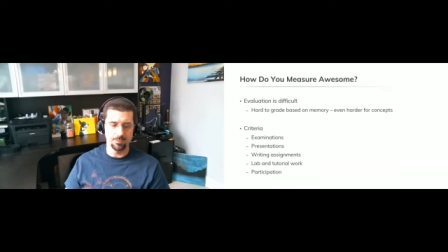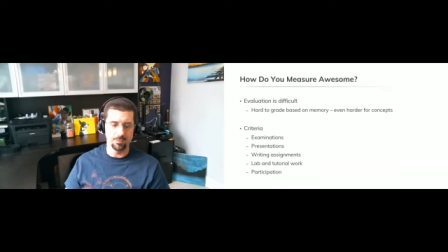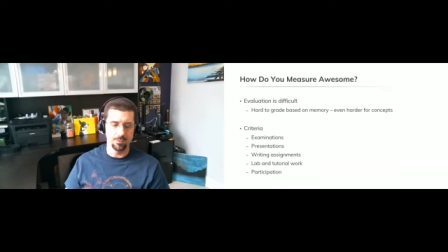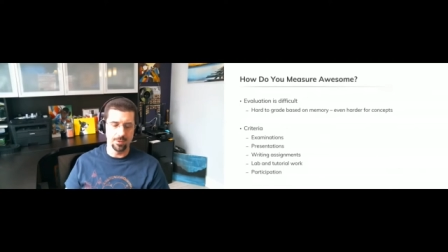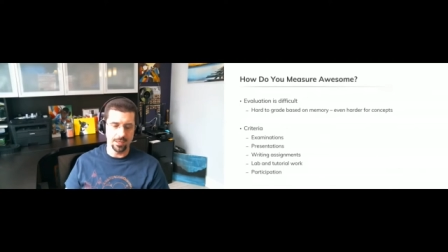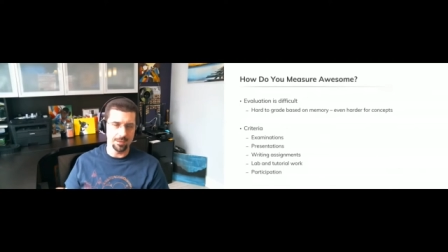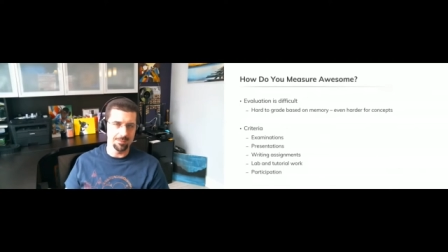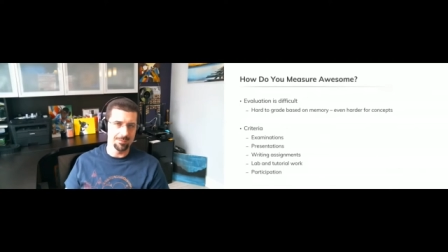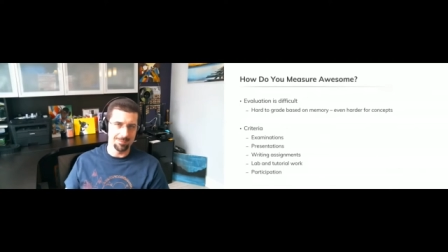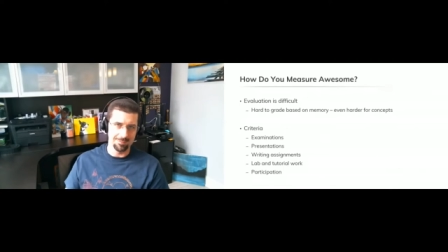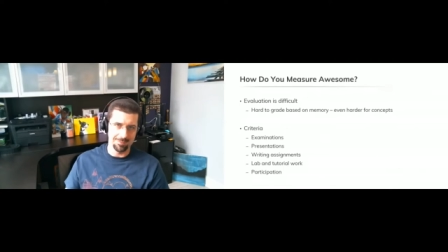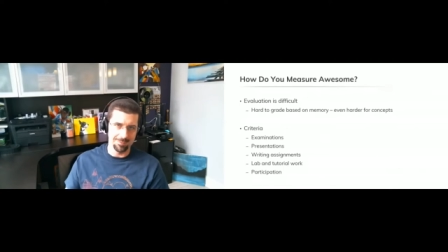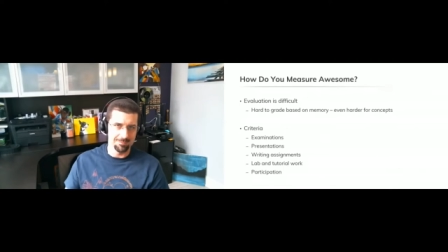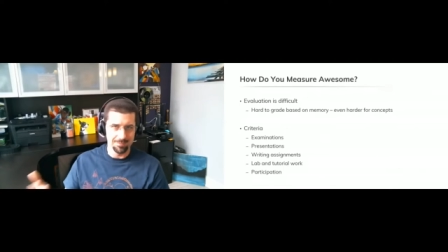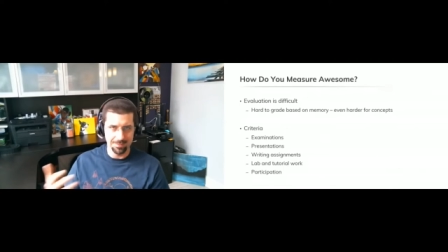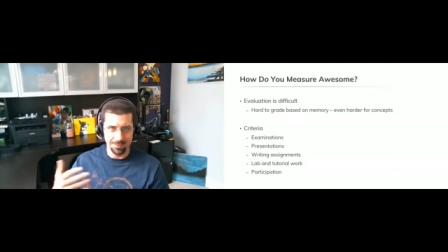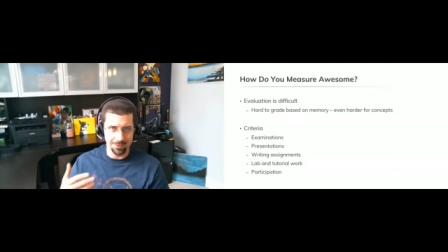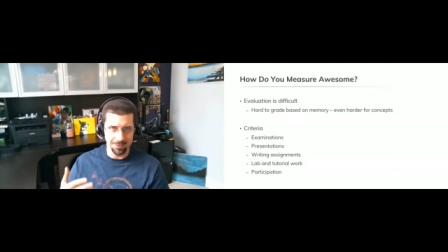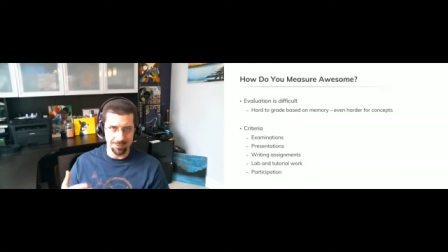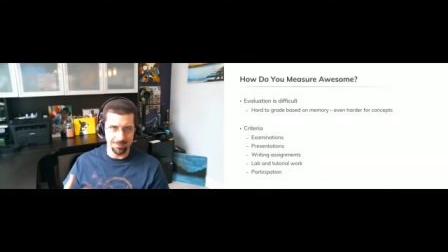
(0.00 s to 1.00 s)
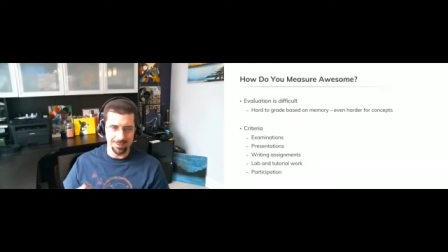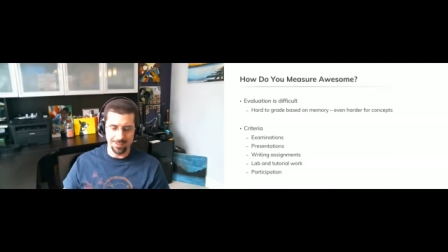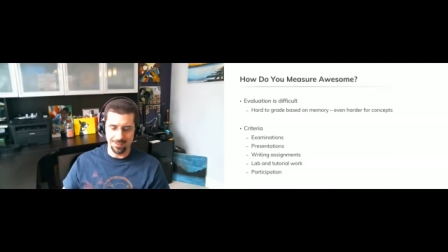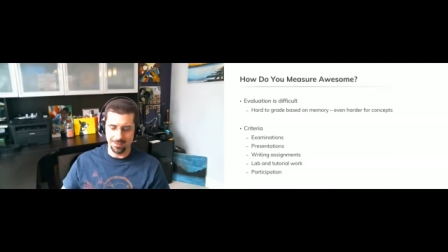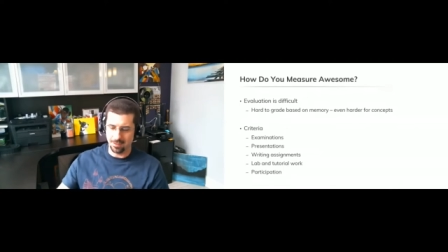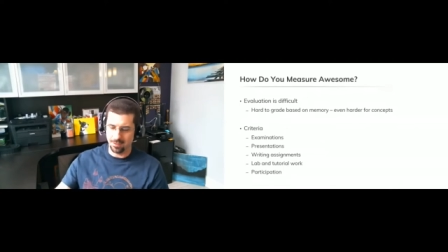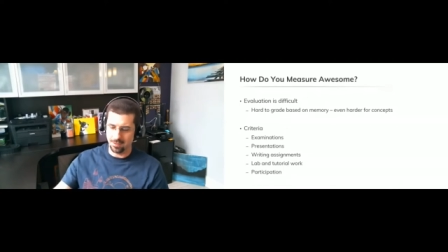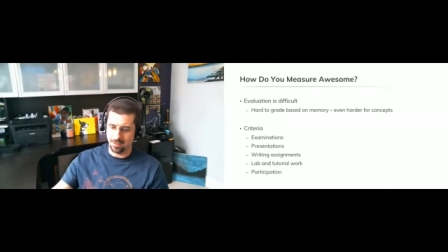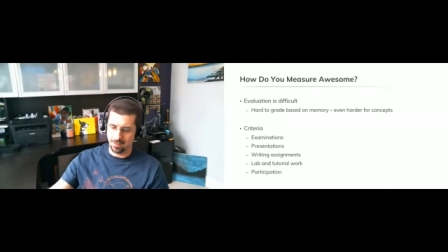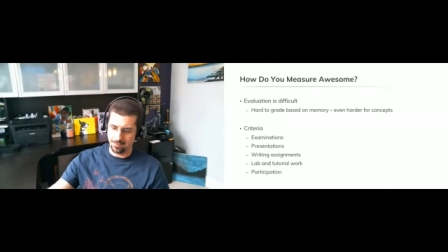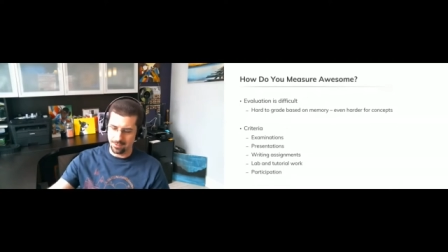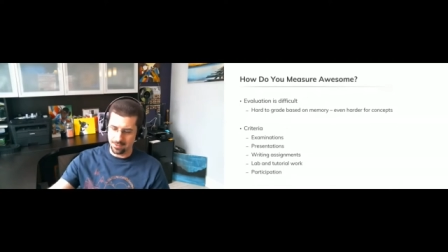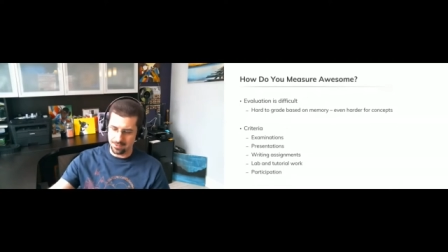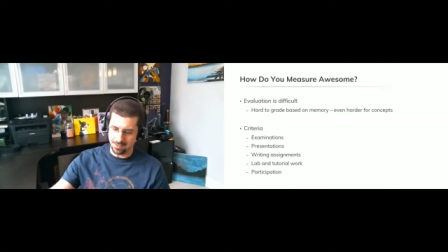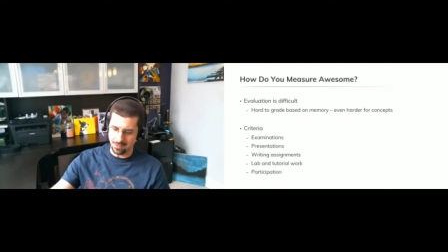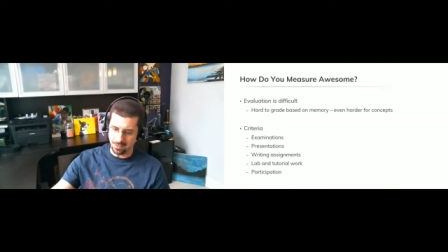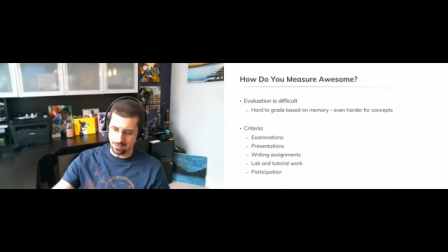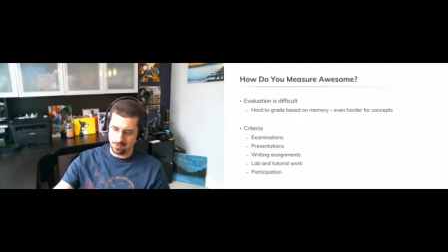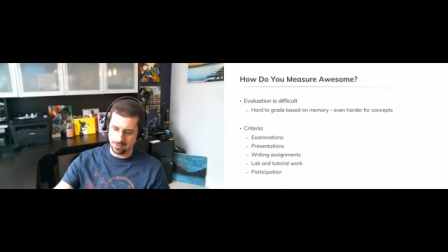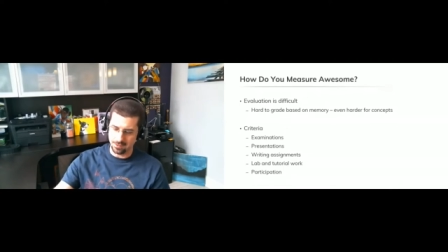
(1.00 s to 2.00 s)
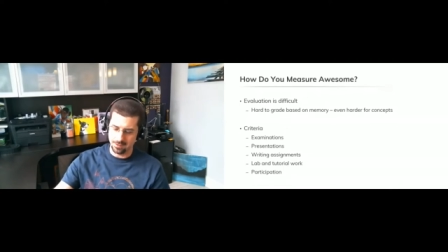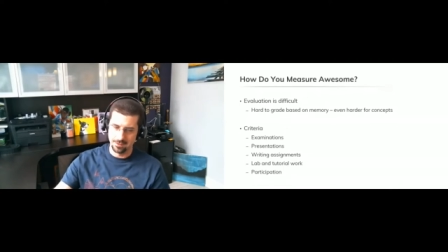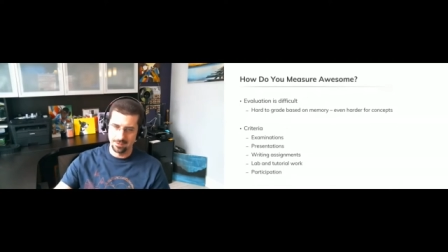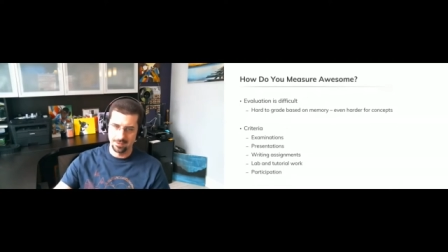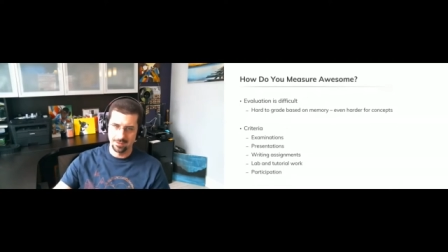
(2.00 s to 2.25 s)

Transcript: wake him up and pull him into the conversation